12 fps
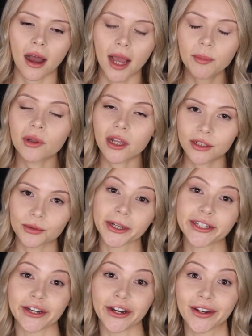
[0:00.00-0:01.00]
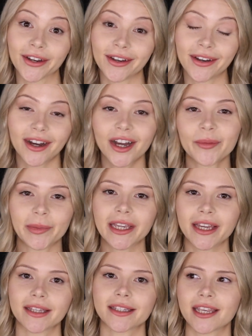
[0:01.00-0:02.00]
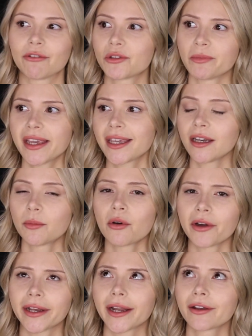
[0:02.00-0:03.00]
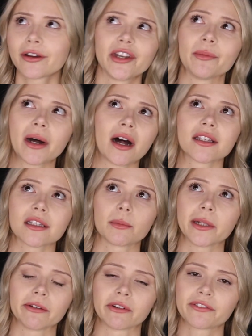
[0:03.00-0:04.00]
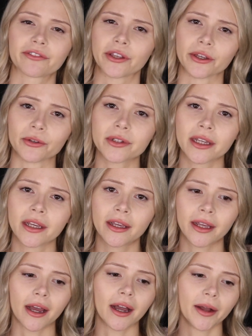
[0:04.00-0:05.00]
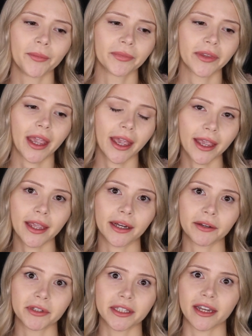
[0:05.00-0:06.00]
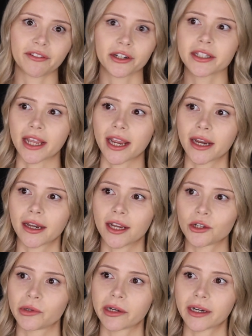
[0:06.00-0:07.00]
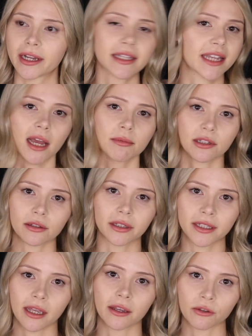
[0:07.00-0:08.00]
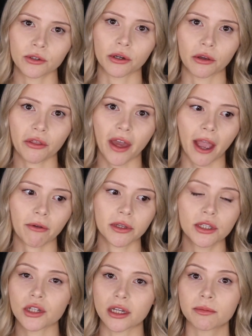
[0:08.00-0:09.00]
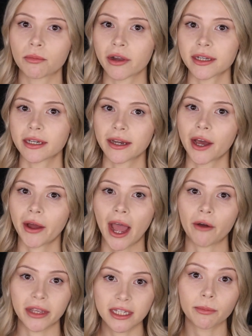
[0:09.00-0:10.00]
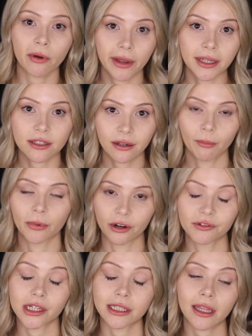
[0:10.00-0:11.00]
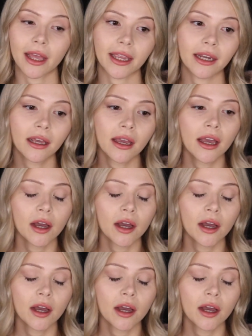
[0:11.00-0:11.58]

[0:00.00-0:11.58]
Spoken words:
I blocked Richard not because he was making a point I couldn't possibly refute. I was never saying Adriana is absolutely telling the truth. I was just pointing out how his points don't prove she's lying.